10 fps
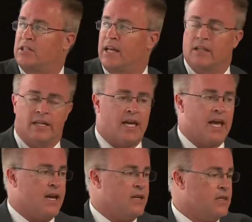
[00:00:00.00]
daily
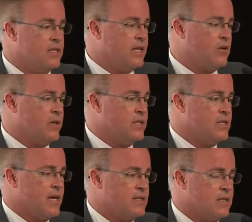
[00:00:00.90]
gain and the decrease
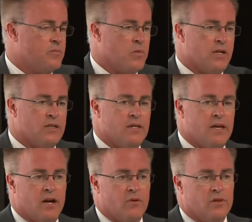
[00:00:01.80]
that's experienced
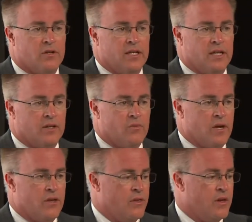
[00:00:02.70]
there when they're dealing
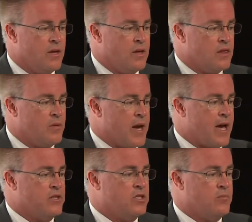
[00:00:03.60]
with the
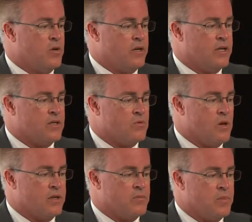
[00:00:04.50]
pathogen burden as
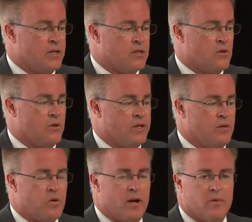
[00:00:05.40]
well as pigs sold in the
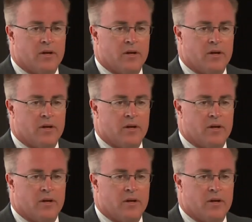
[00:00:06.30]
primary